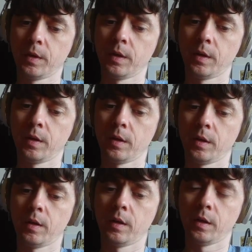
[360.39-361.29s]

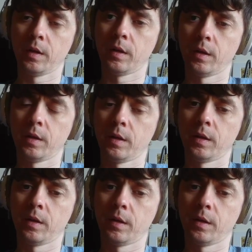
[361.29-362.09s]
No one is speaking in this clip.